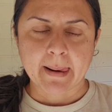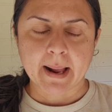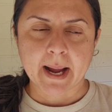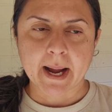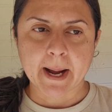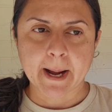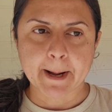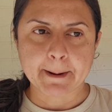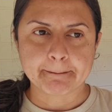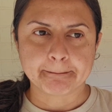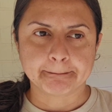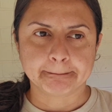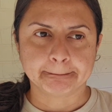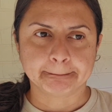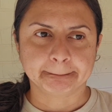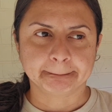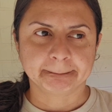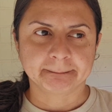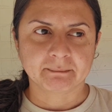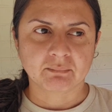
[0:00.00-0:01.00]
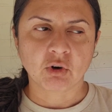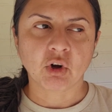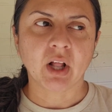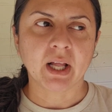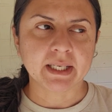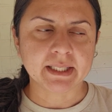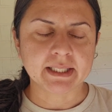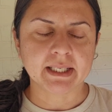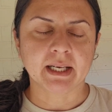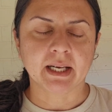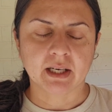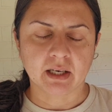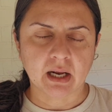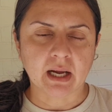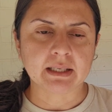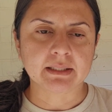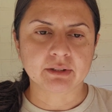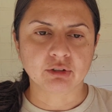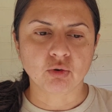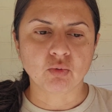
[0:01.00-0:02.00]
Well, I did.
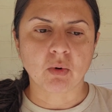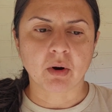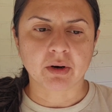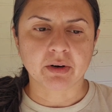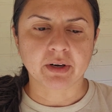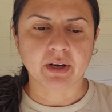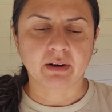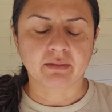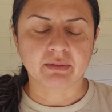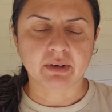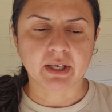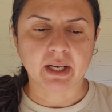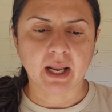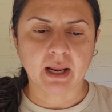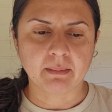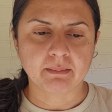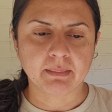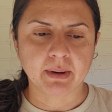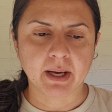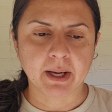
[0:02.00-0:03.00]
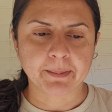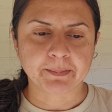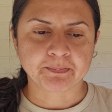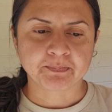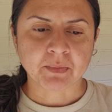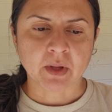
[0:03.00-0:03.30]
I still watered every day, but